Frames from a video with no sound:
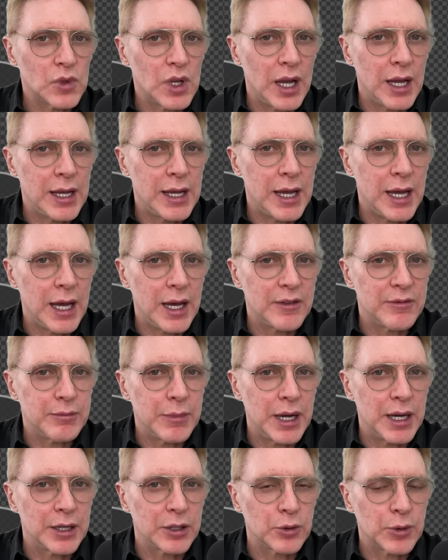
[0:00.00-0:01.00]
I have
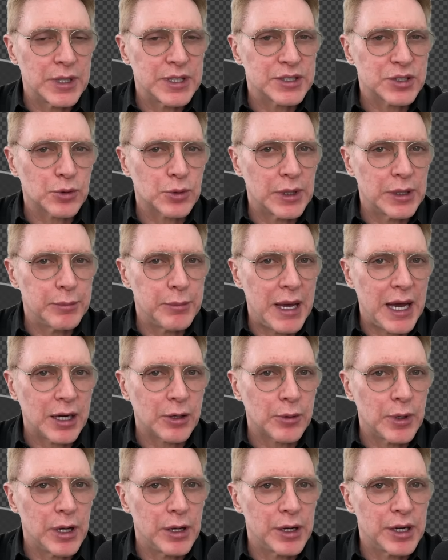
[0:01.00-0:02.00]
my green screen
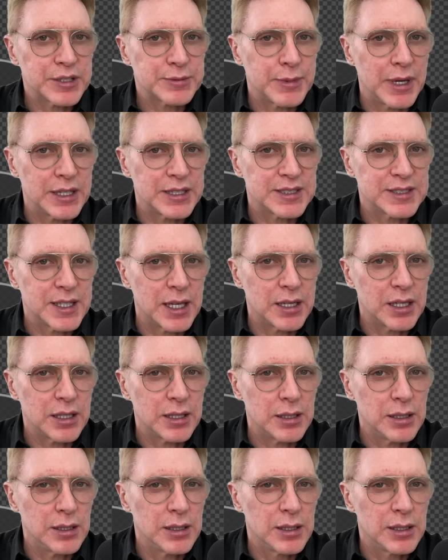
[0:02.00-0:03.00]
background as my
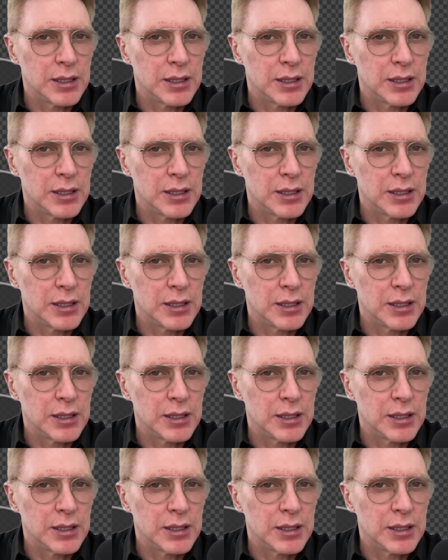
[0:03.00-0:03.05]
setting